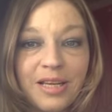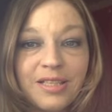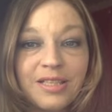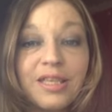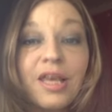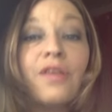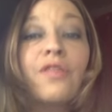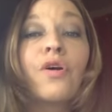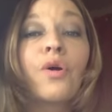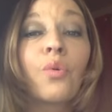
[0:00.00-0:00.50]
and
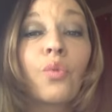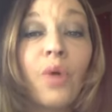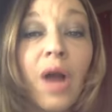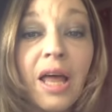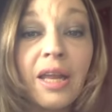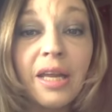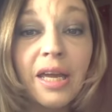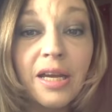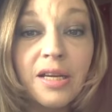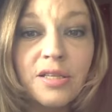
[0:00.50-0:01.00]
say they're
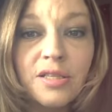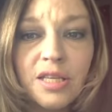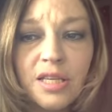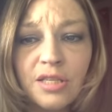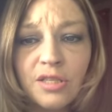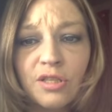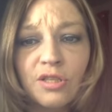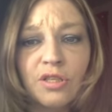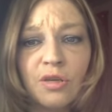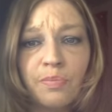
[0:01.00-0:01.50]
relics.
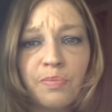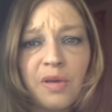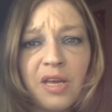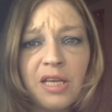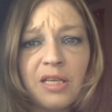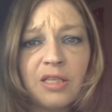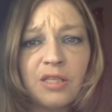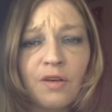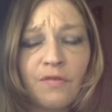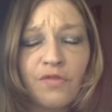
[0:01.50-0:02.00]
This is a
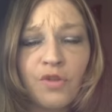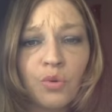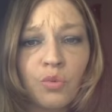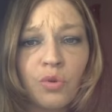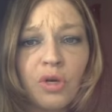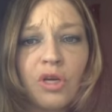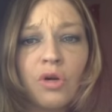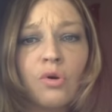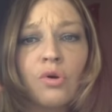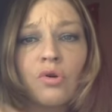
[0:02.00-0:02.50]
piece of the
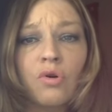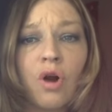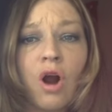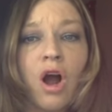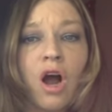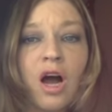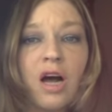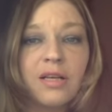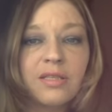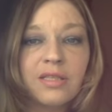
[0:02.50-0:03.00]
real
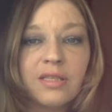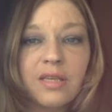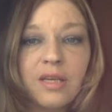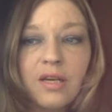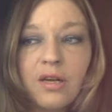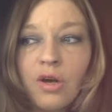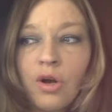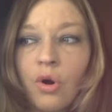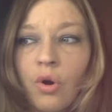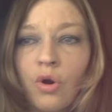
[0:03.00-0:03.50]
cross,
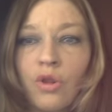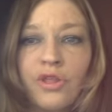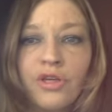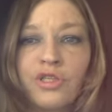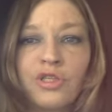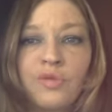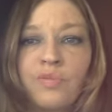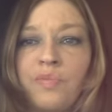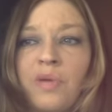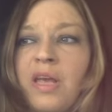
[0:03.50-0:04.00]
or the
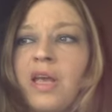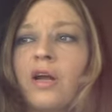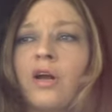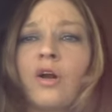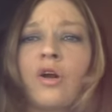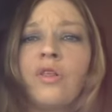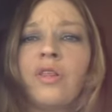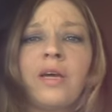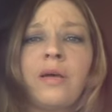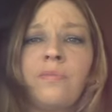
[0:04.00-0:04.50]

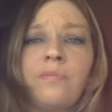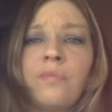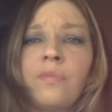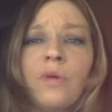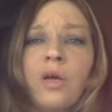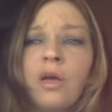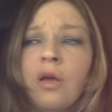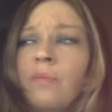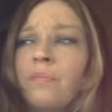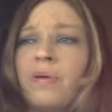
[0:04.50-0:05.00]
spear that
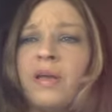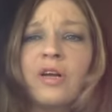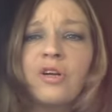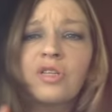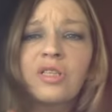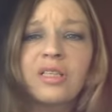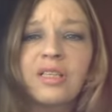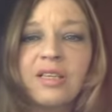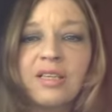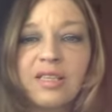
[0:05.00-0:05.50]

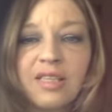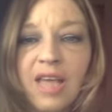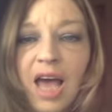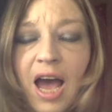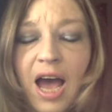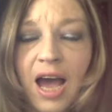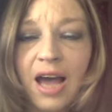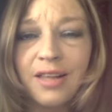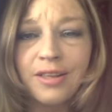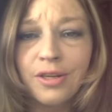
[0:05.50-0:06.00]
pierced his
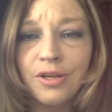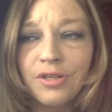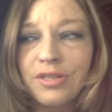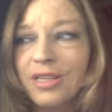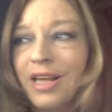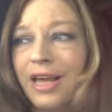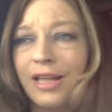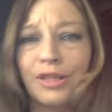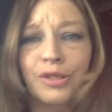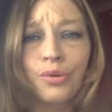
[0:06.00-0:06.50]
side. There's
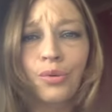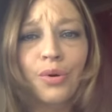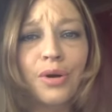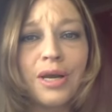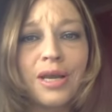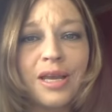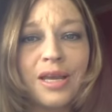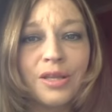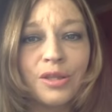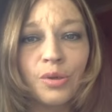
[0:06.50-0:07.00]
like
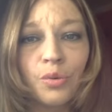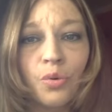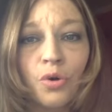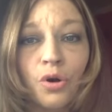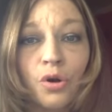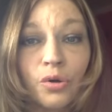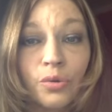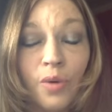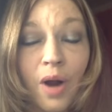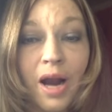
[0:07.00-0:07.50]
three in the
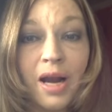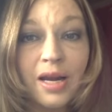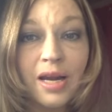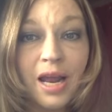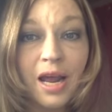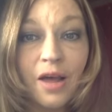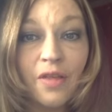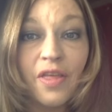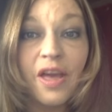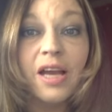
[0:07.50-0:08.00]
world right
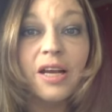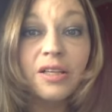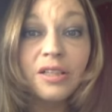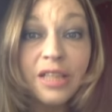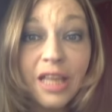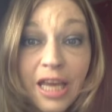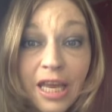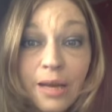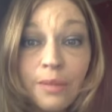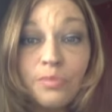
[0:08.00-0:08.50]
now that
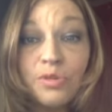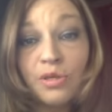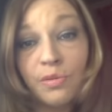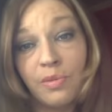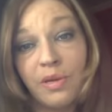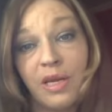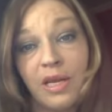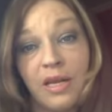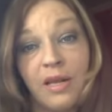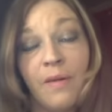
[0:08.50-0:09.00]
claim to
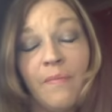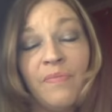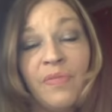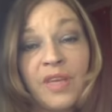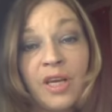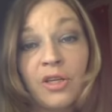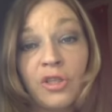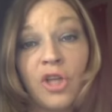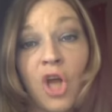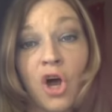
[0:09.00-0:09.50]
be
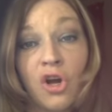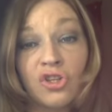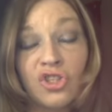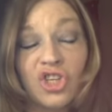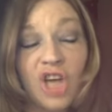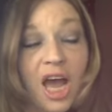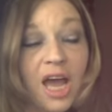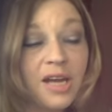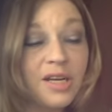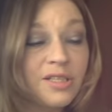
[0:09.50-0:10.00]

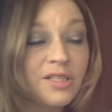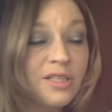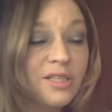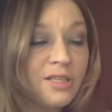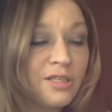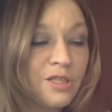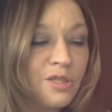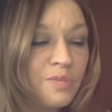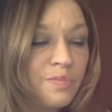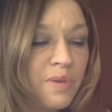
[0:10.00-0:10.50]

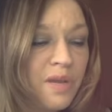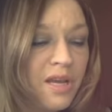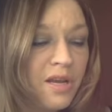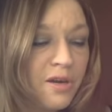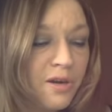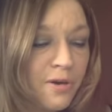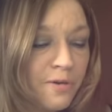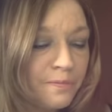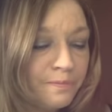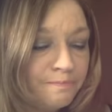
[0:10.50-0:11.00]
Longinus's
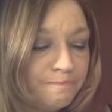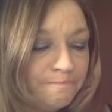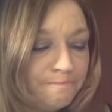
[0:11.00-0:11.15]
spear.